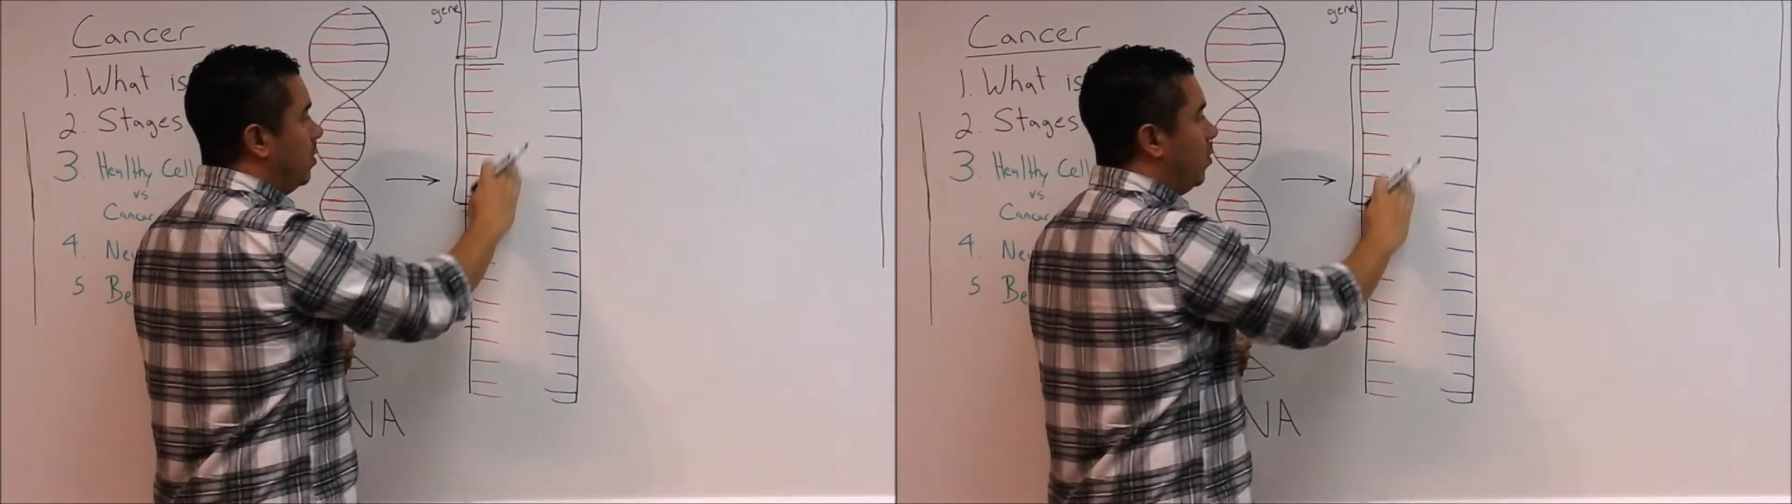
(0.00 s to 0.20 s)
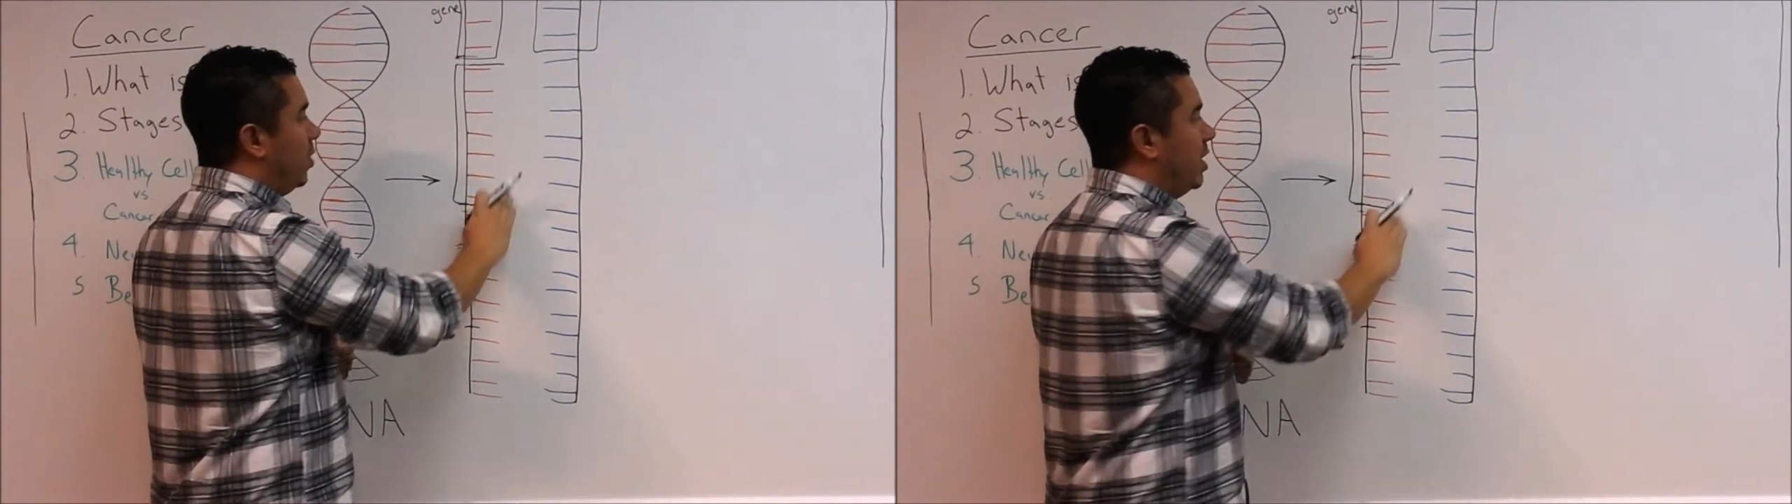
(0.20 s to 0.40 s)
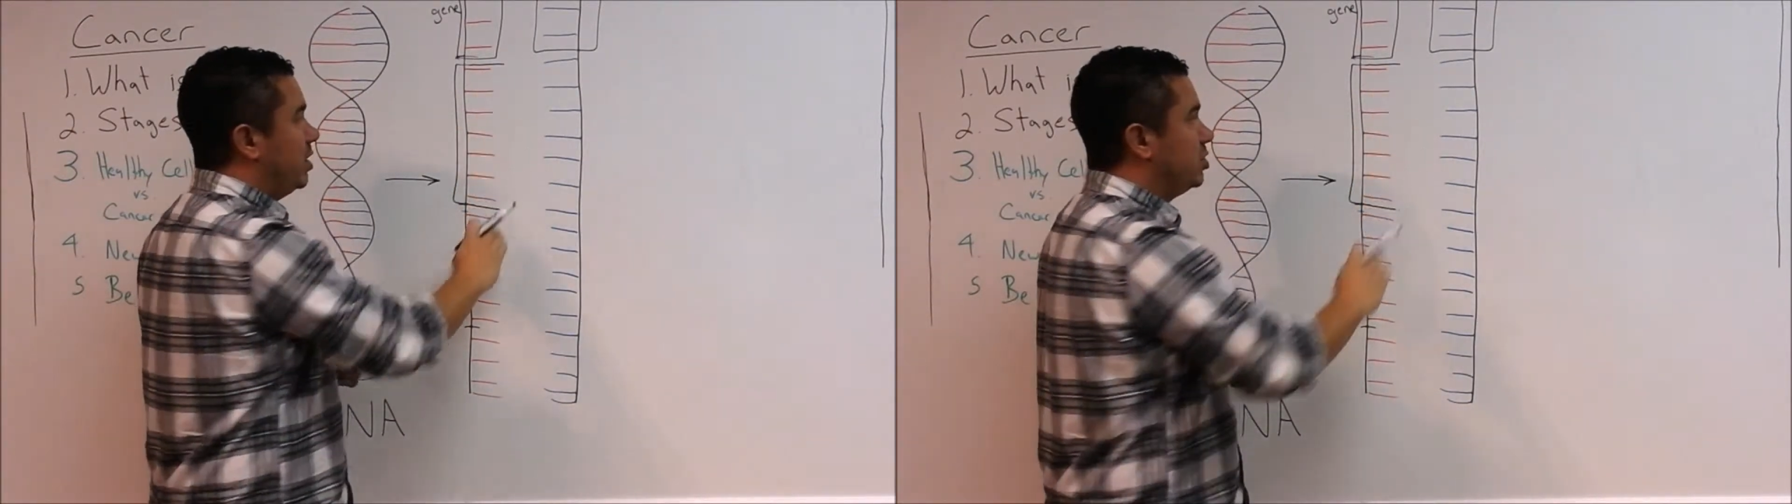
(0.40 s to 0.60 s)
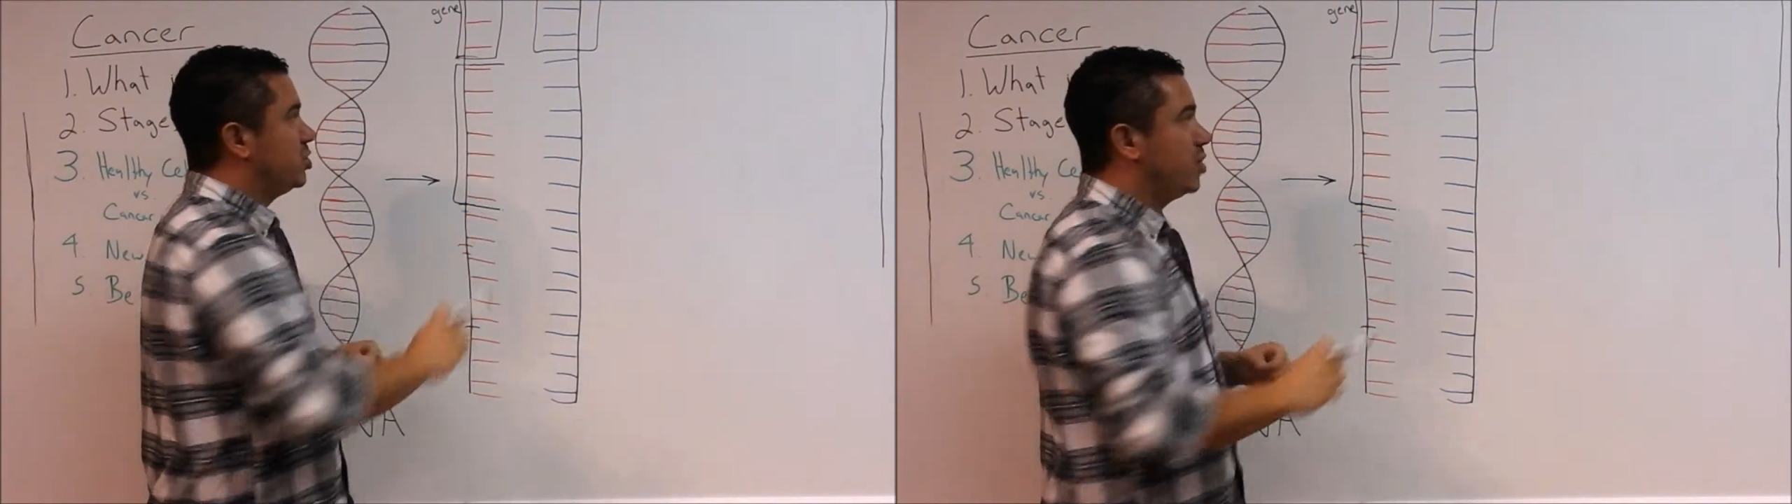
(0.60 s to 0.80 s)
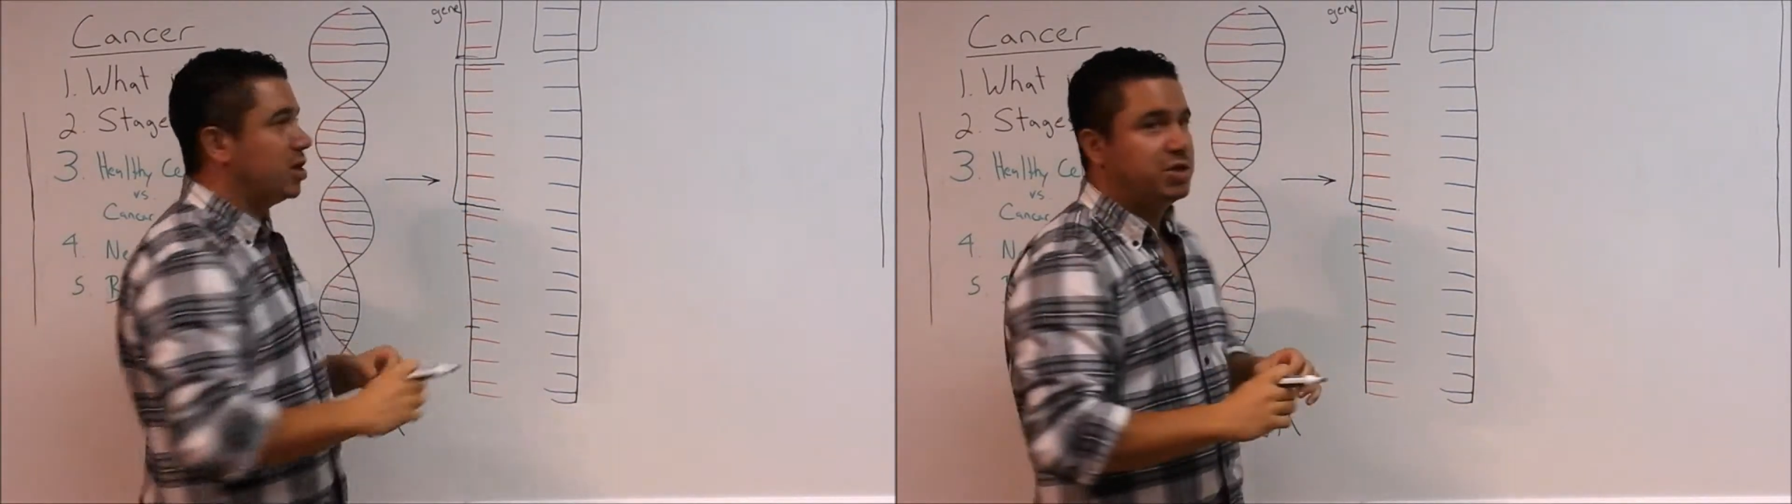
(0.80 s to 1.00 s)
will get
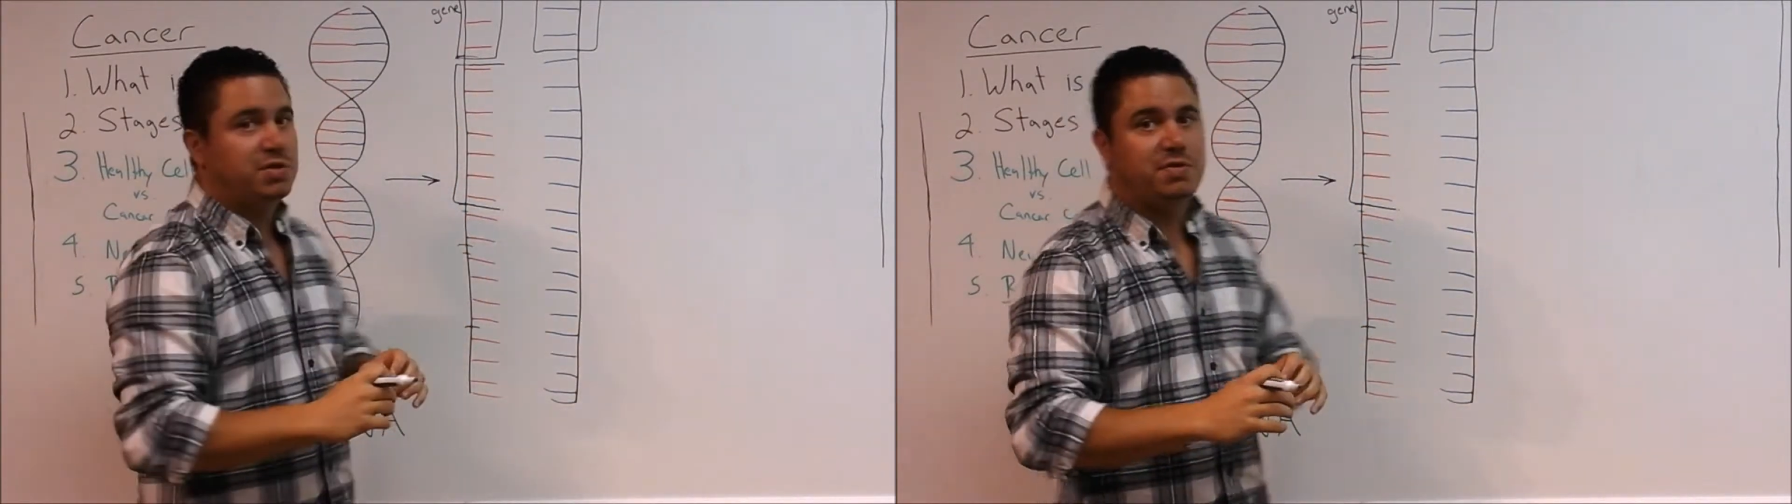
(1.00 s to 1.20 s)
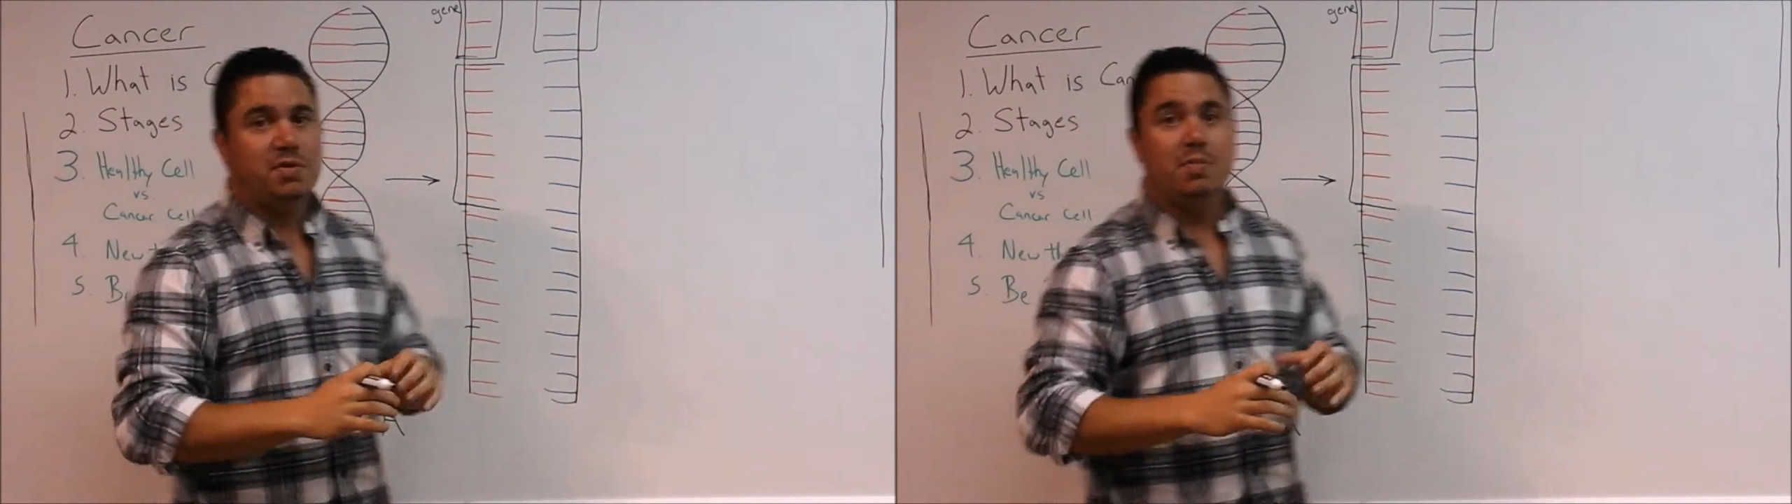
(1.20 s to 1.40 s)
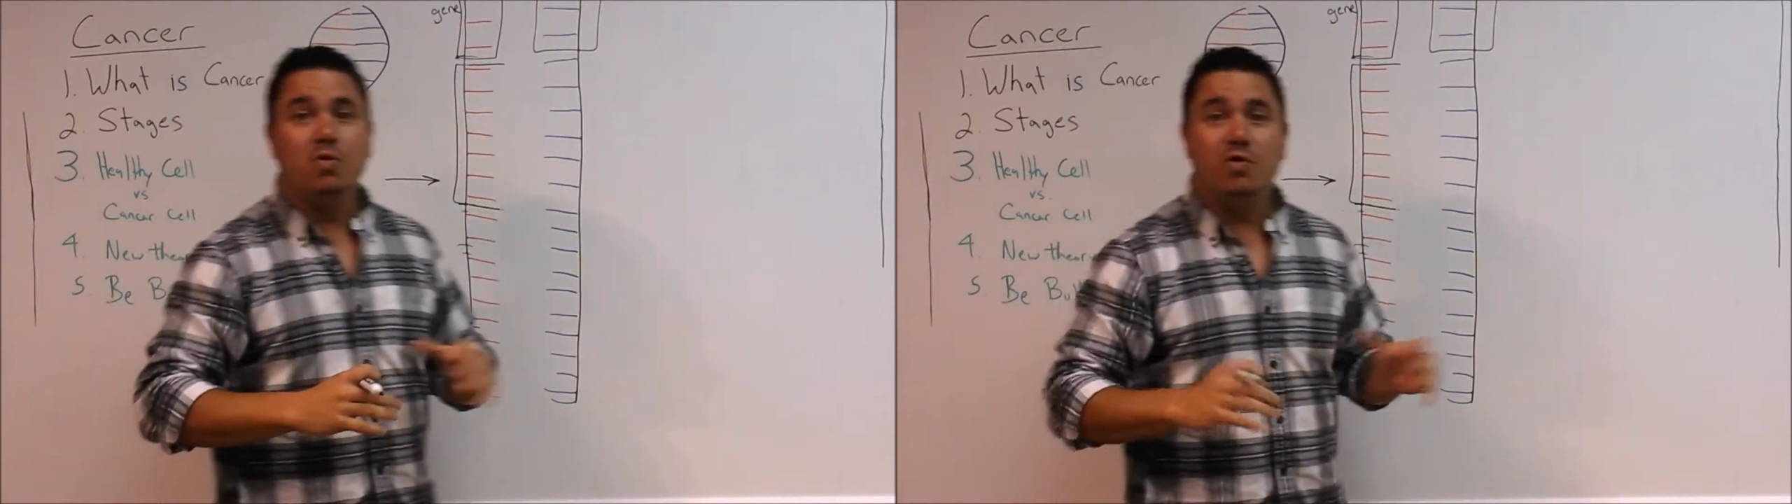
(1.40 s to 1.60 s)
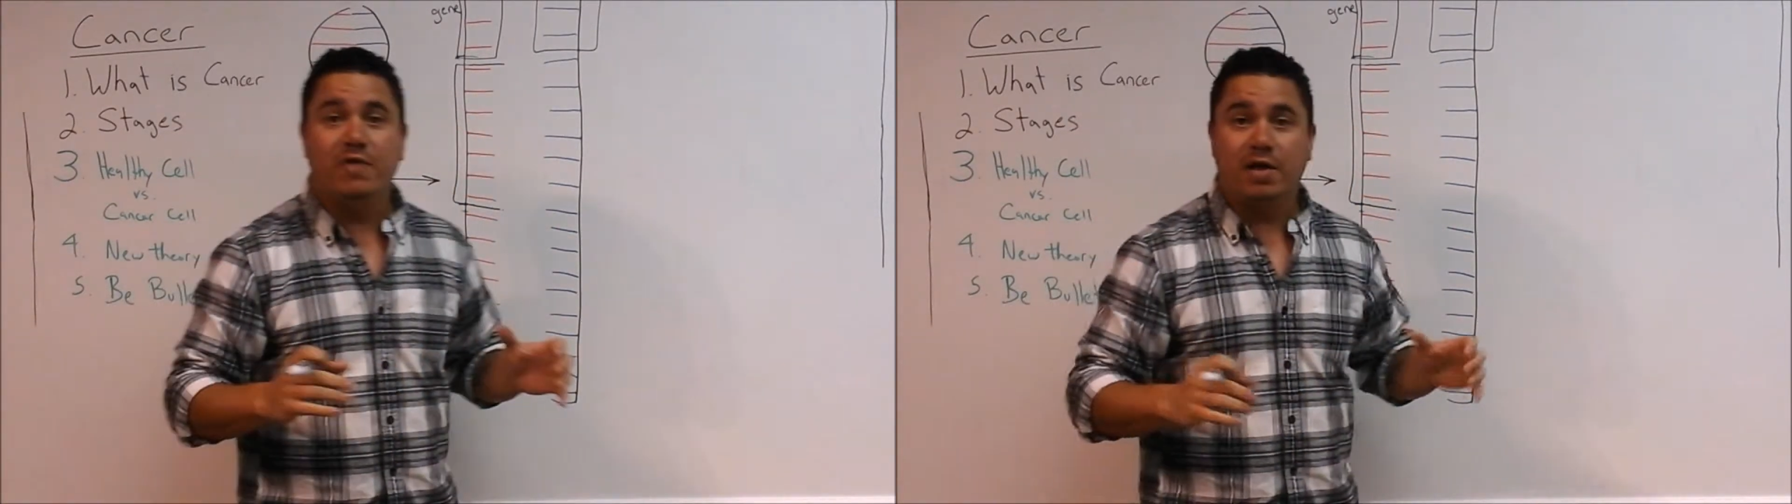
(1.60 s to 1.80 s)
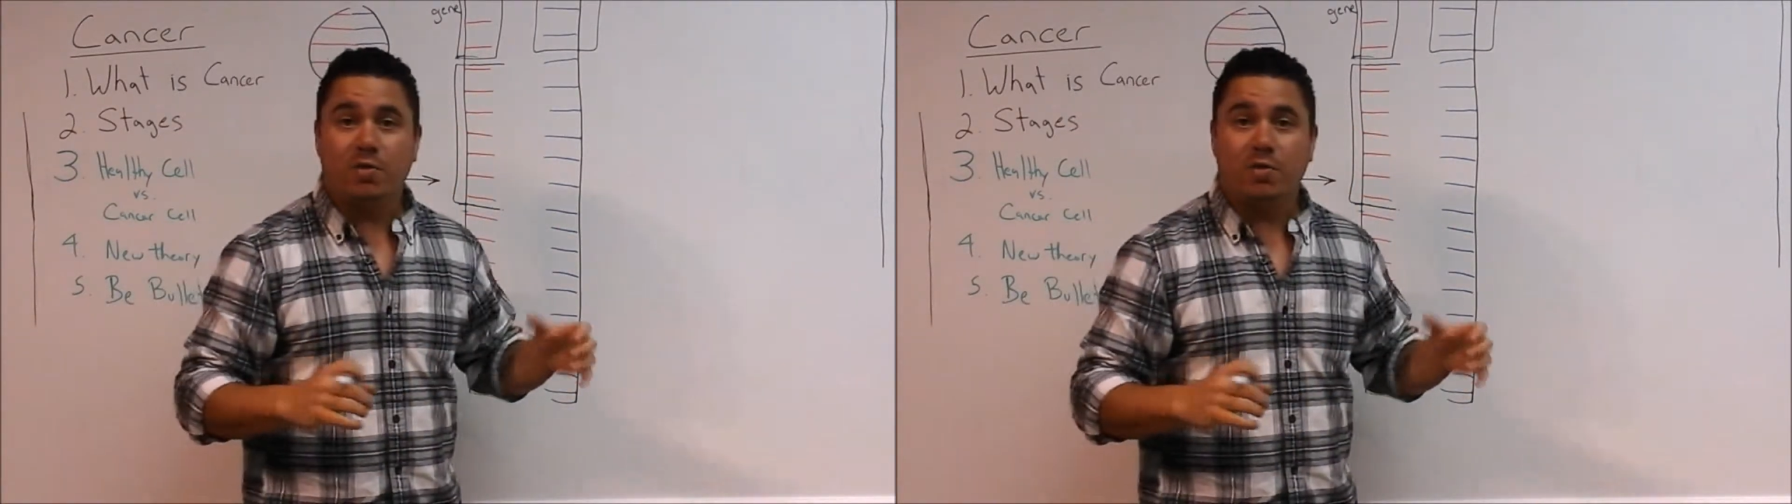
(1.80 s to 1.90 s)
instructions to move out of